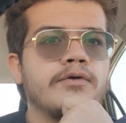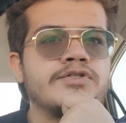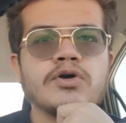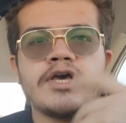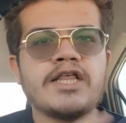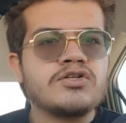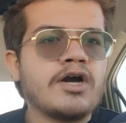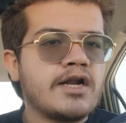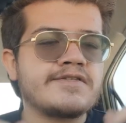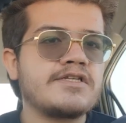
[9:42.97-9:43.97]
So, yeah, that's
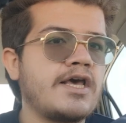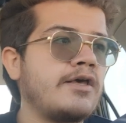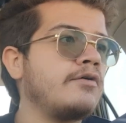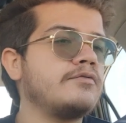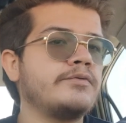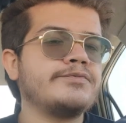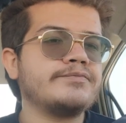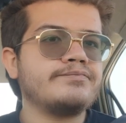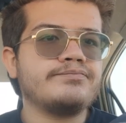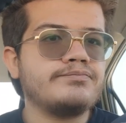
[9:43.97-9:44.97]
all I gotta say. Um,
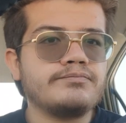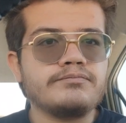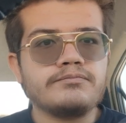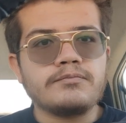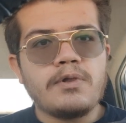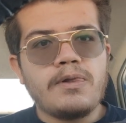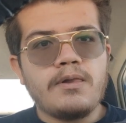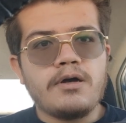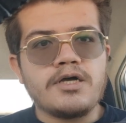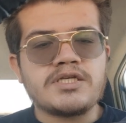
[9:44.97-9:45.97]

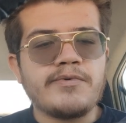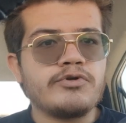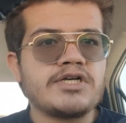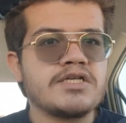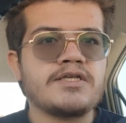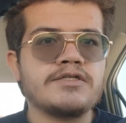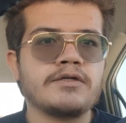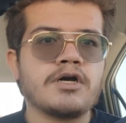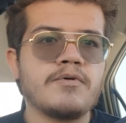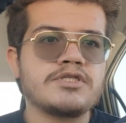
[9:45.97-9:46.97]
uh, tell me what you guys think
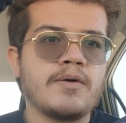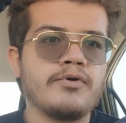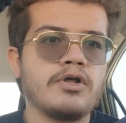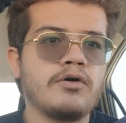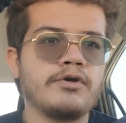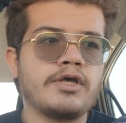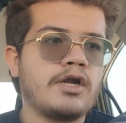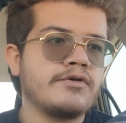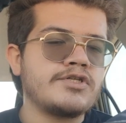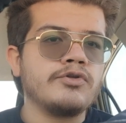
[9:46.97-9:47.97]
in the comments down below, and,
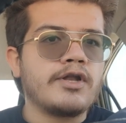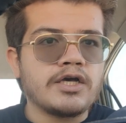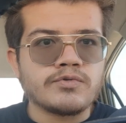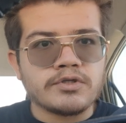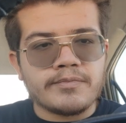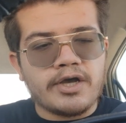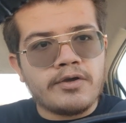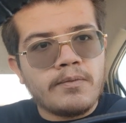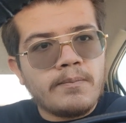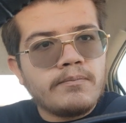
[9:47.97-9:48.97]
and I'll see you in the next one. Goodbye.